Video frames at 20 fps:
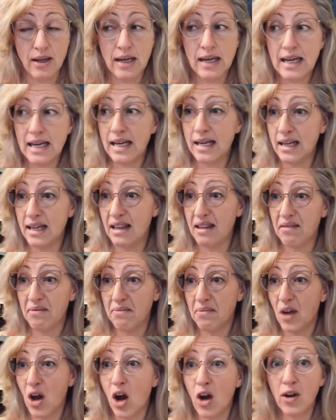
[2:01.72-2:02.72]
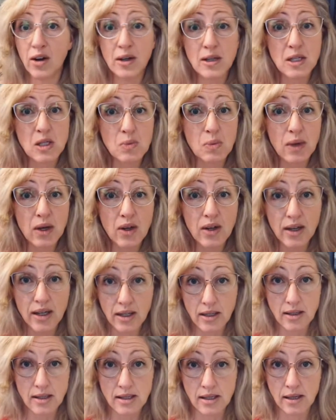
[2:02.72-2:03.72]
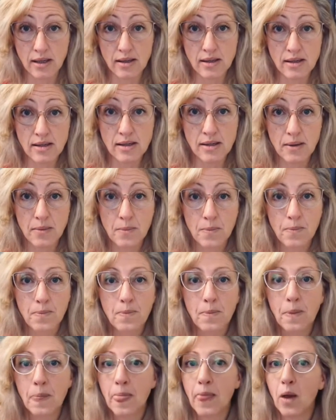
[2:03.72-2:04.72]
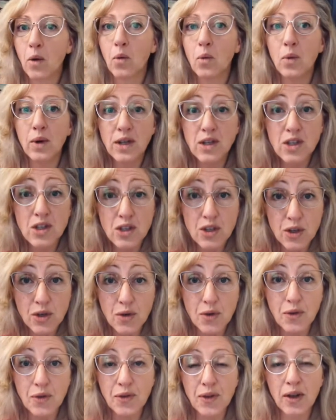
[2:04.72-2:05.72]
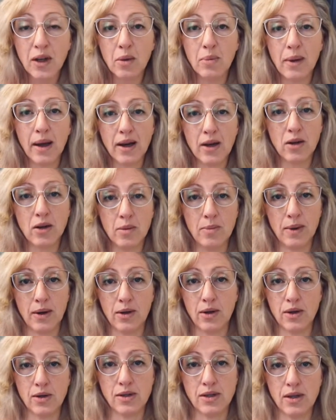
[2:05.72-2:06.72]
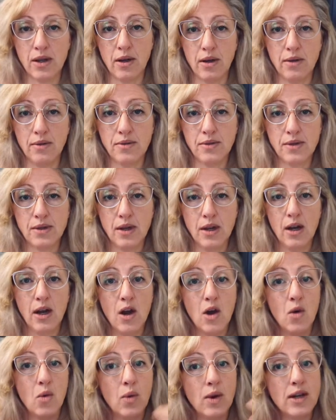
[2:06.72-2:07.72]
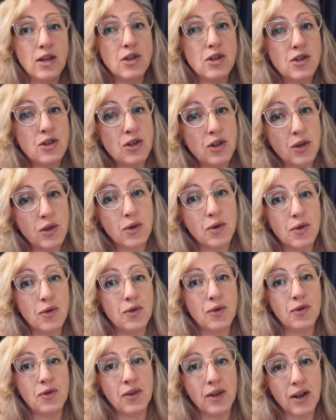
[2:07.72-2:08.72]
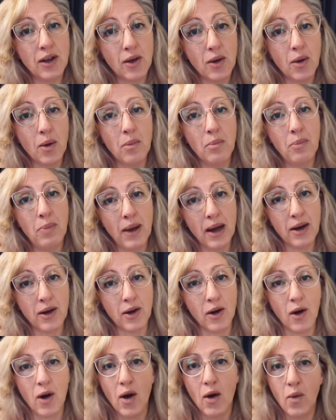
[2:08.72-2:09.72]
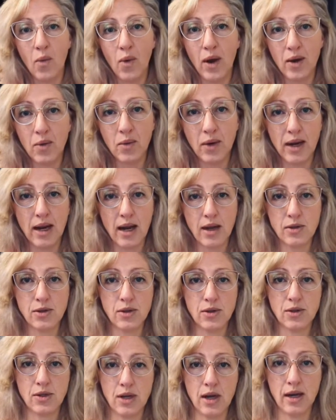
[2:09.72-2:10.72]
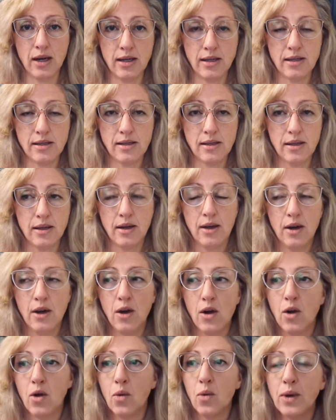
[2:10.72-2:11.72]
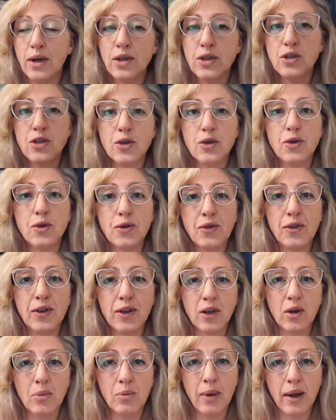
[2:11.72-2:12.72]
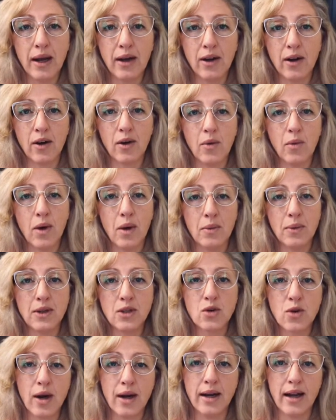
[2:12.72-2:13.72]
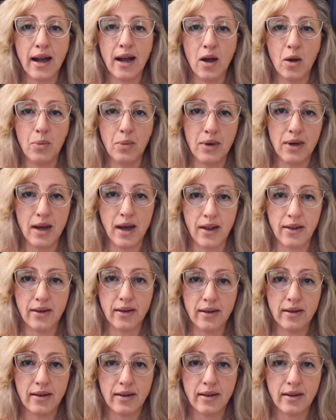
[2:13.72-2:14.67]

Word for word: in our experiences, we do feel better about ourselves. We do feel better when we exercise. We do feel better when we try to help another.